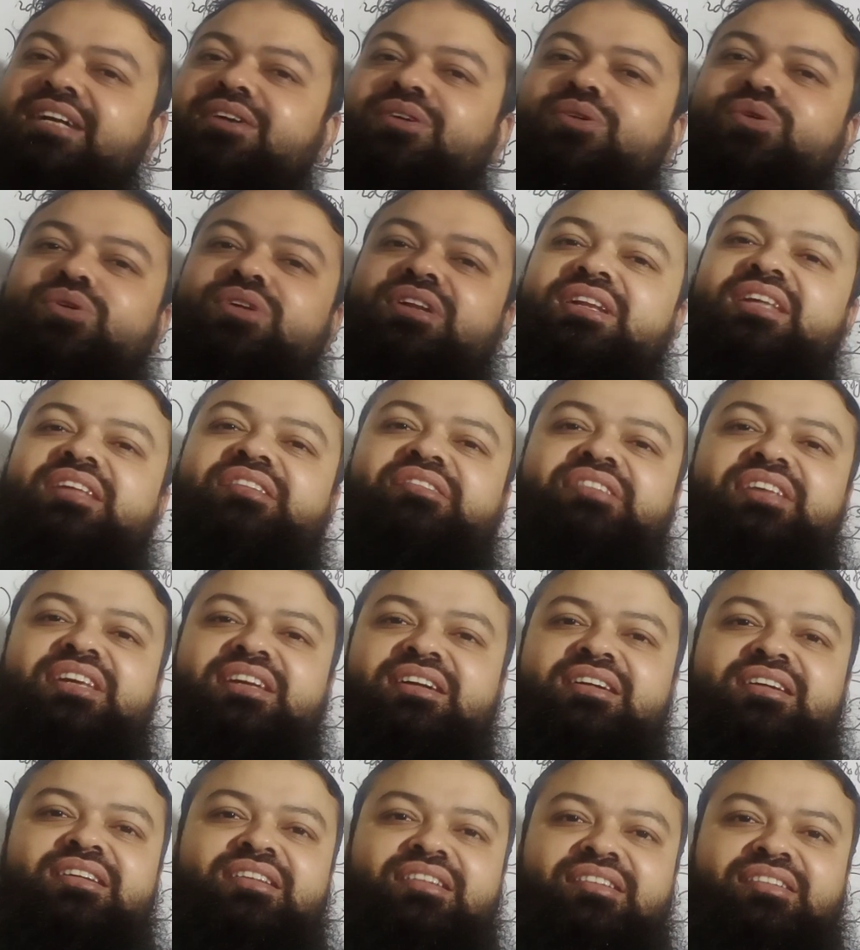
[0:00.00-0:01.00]
Only
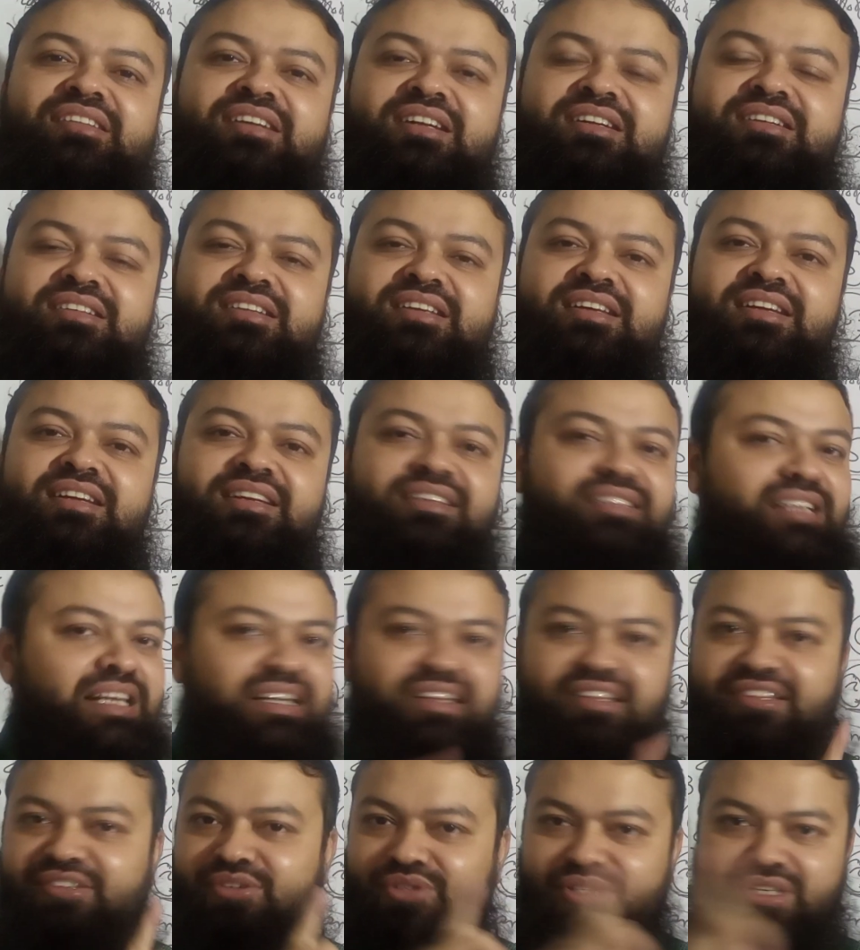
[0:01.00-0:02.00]
single result.
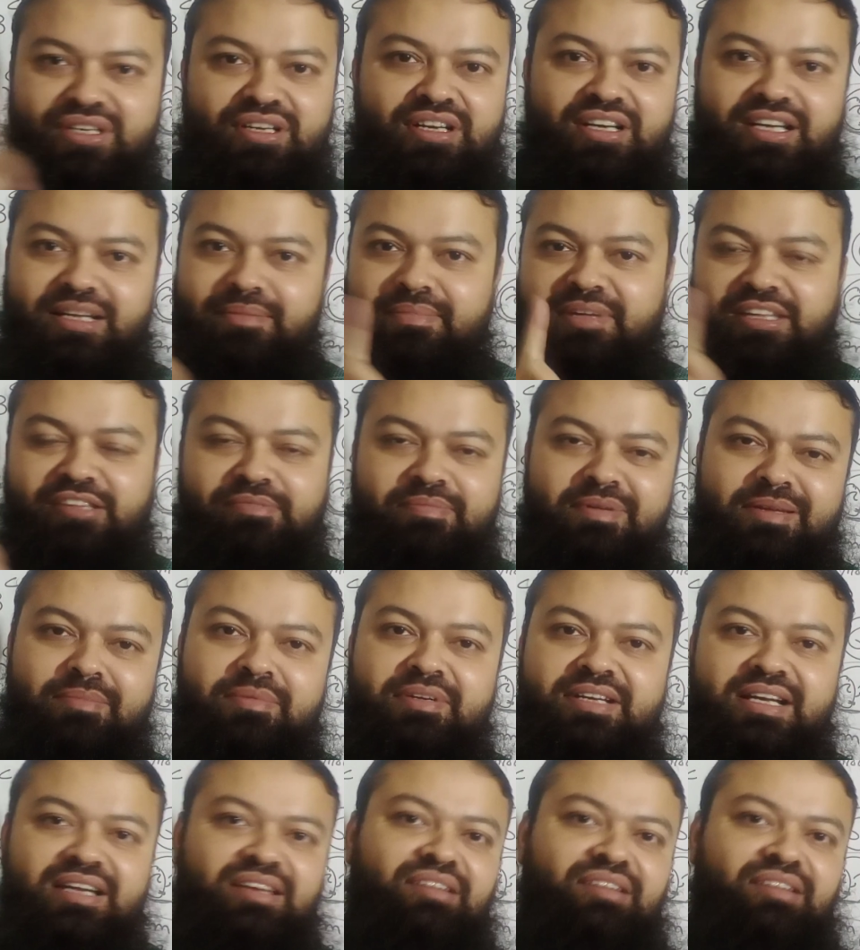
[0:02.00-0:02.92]
That is not a random experiment.